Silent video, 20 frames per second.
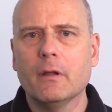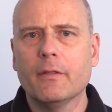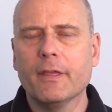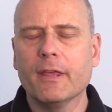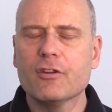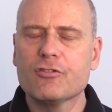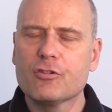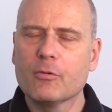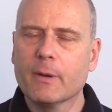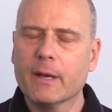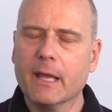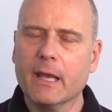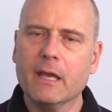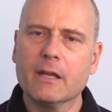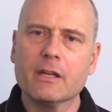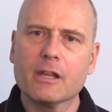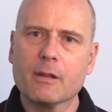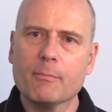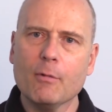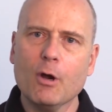The issue at
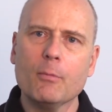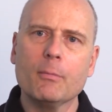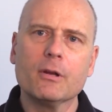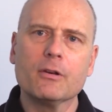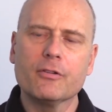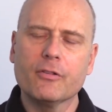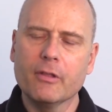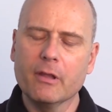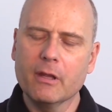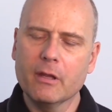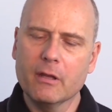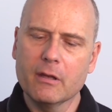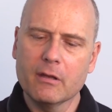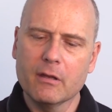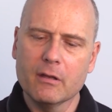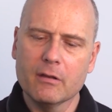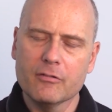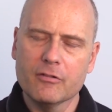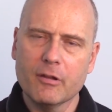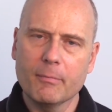hand at the moment,
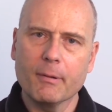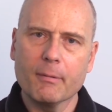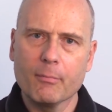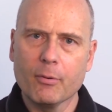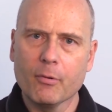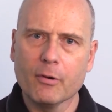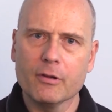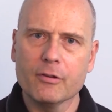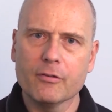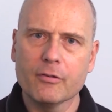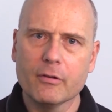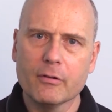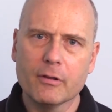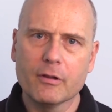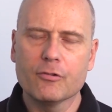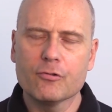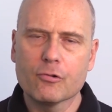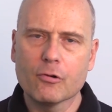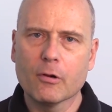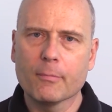the tipping point,
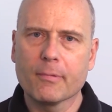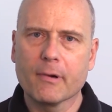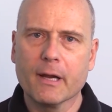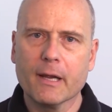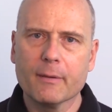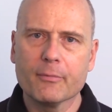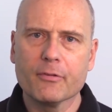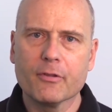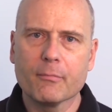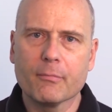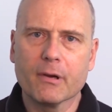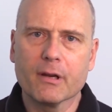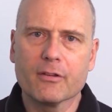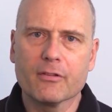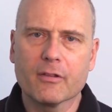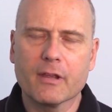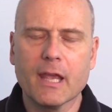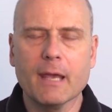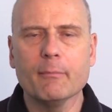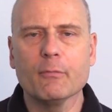the straw perhaps that
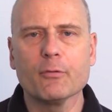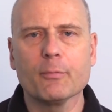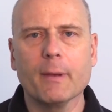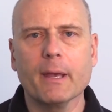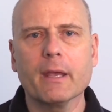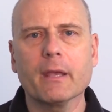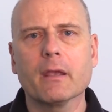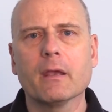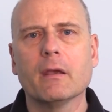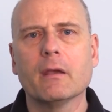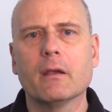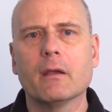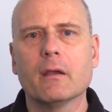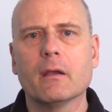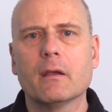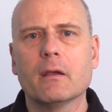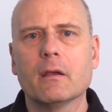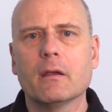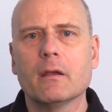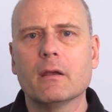breaks the camel's back,
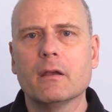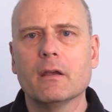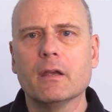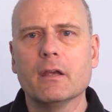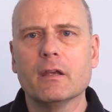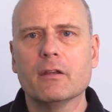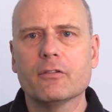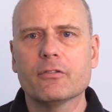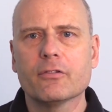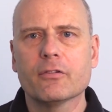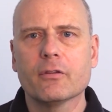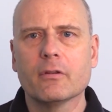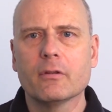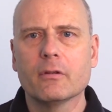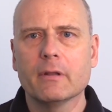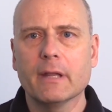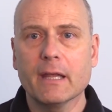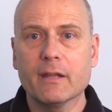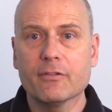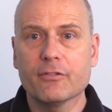is
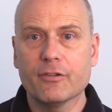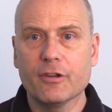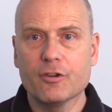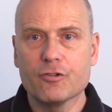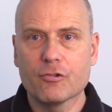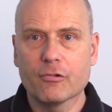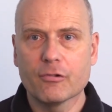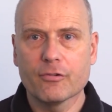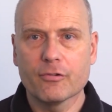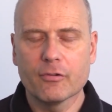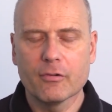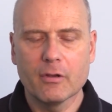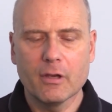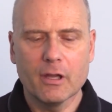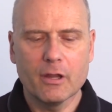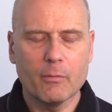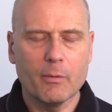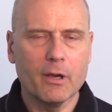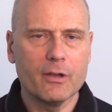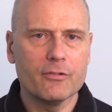land seizures,
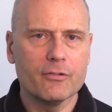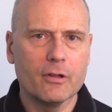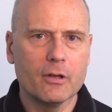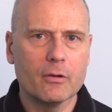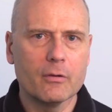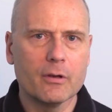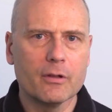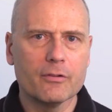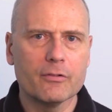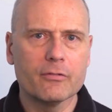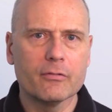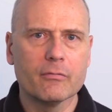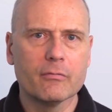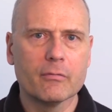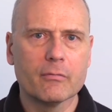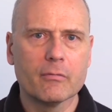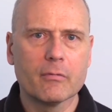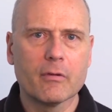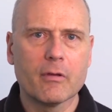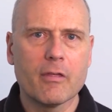otherwise known as
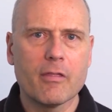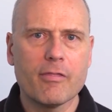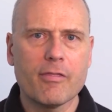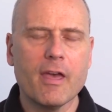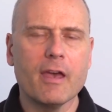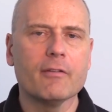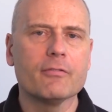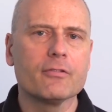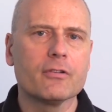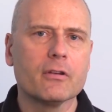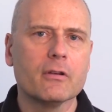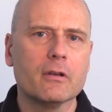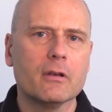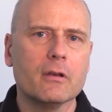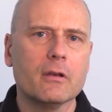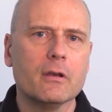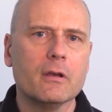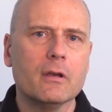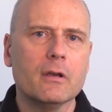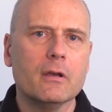theft.
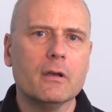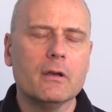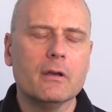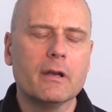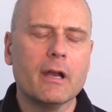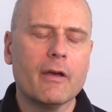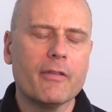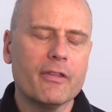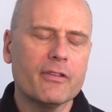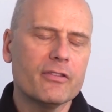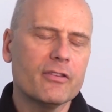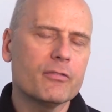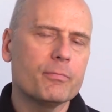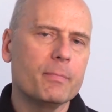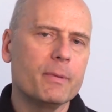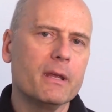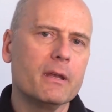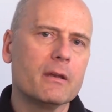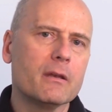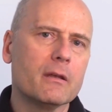Now, this has
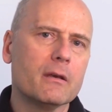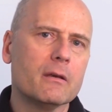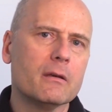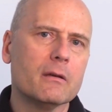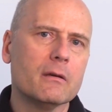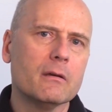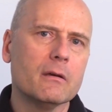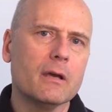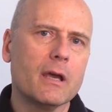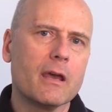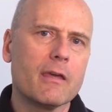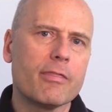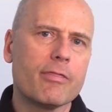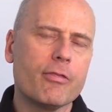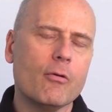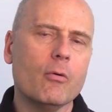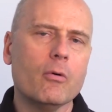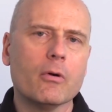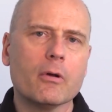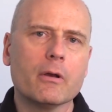been a
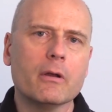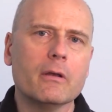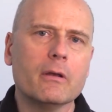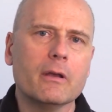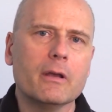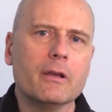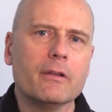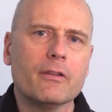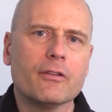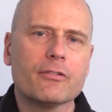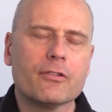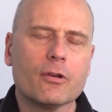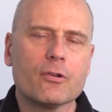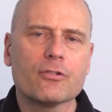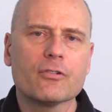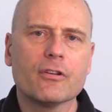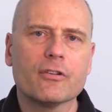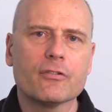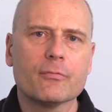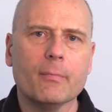thorn in the
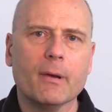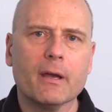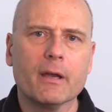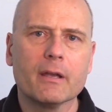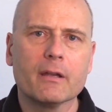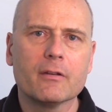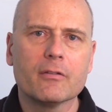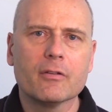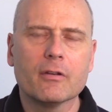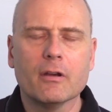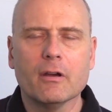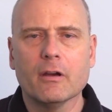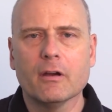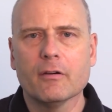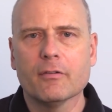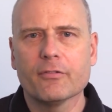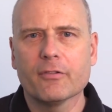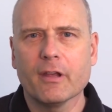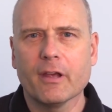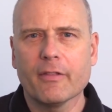socialist mind
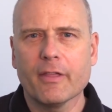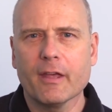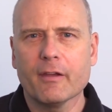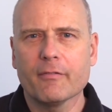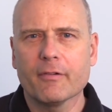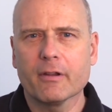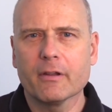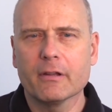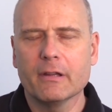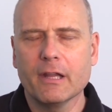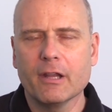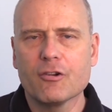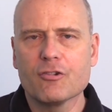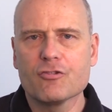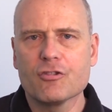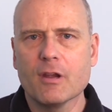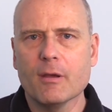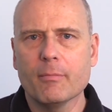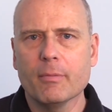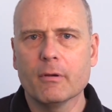of South African
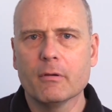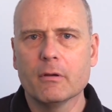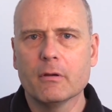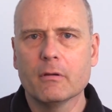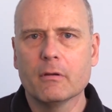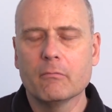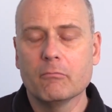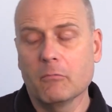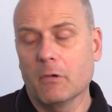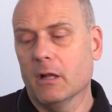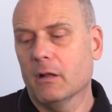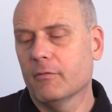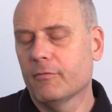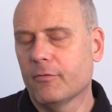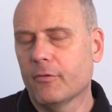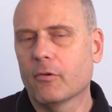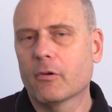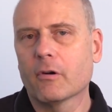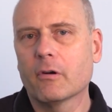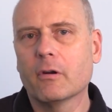leadership, well,
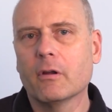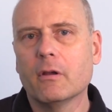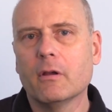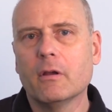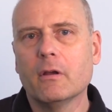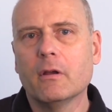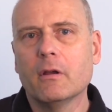for